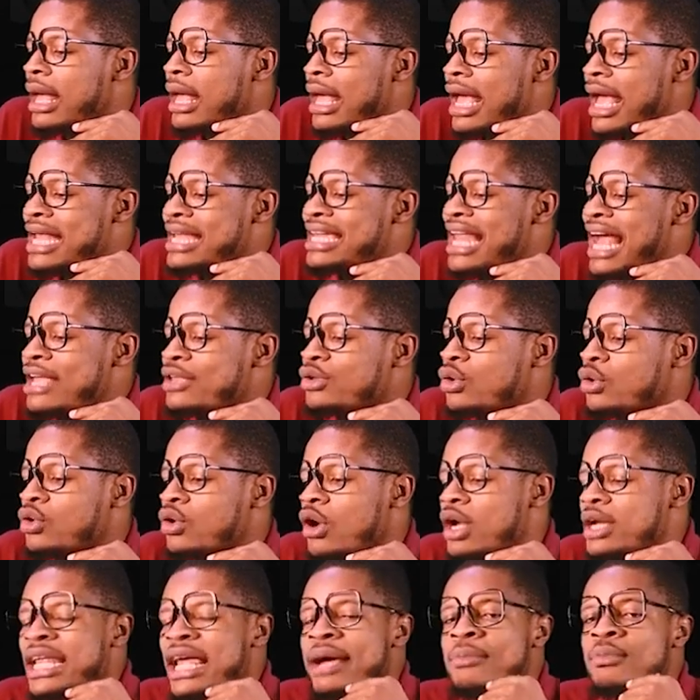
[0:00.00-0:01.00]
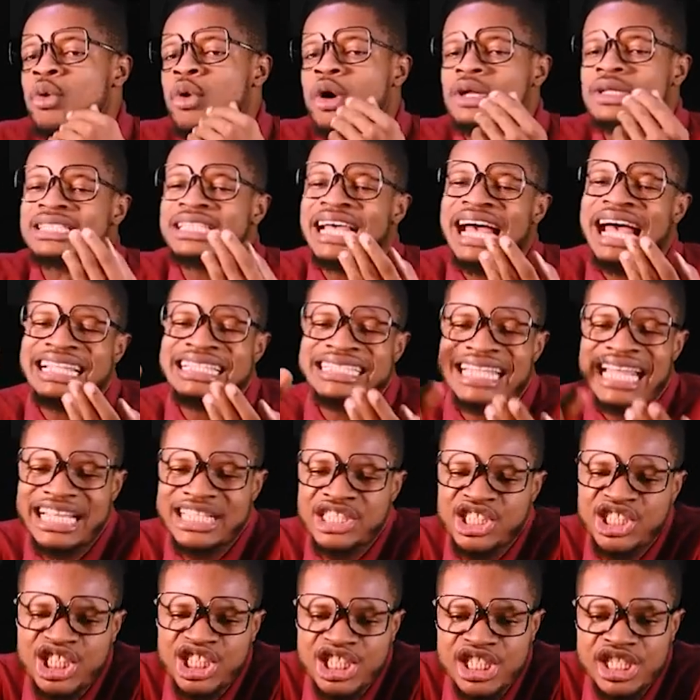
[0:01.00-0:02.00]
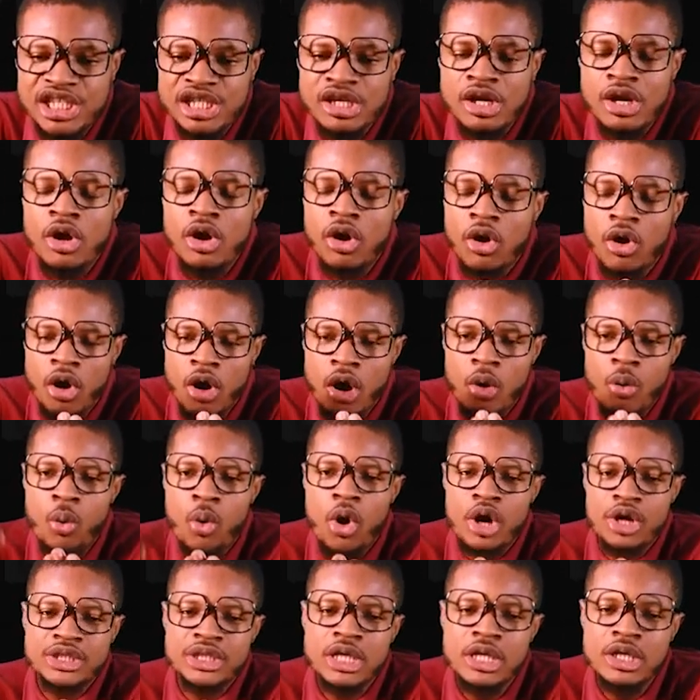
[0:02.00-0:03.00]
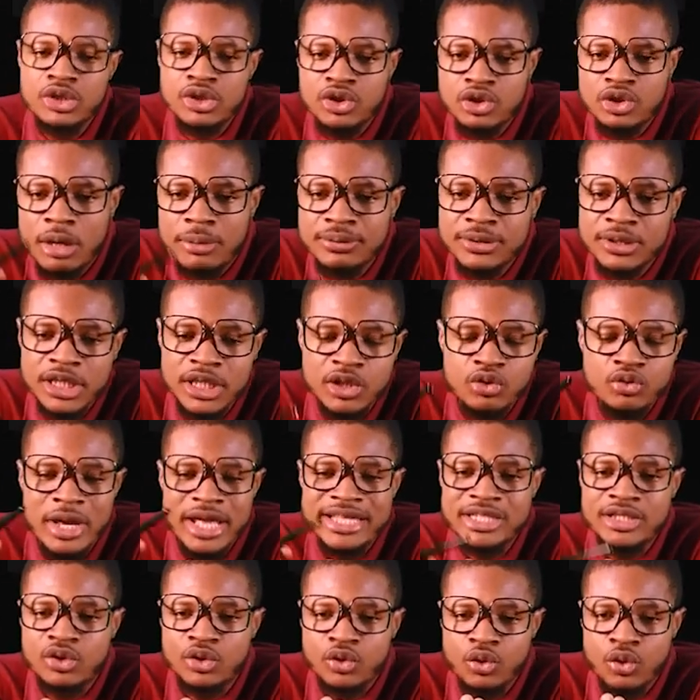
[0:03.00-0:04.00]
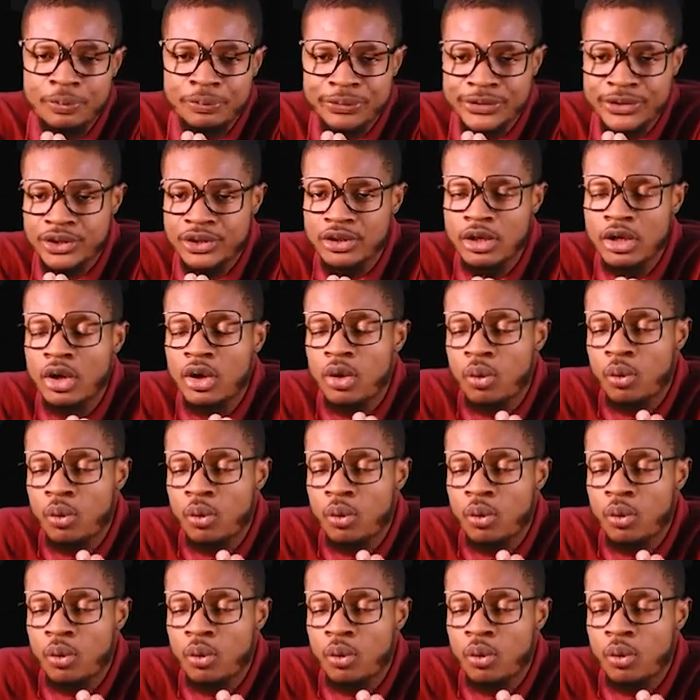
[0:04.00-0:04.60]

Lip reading: Either you call them what? Attaché or what? Substituent groups.